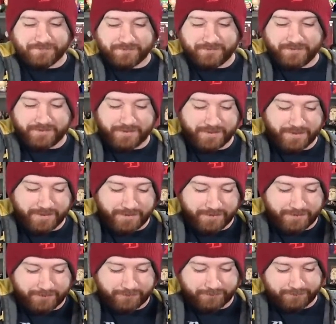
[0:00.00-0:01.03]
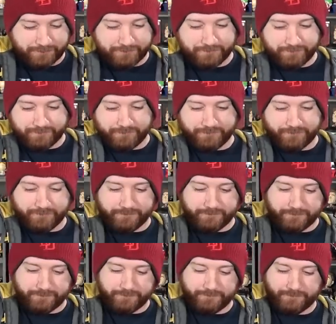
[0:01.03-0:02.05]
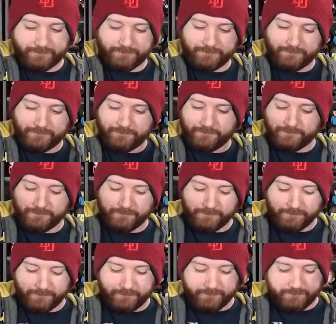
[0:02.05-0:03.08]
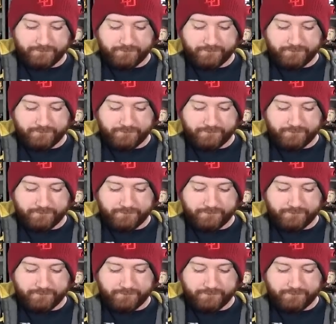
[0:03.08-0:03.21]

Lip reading: (silent)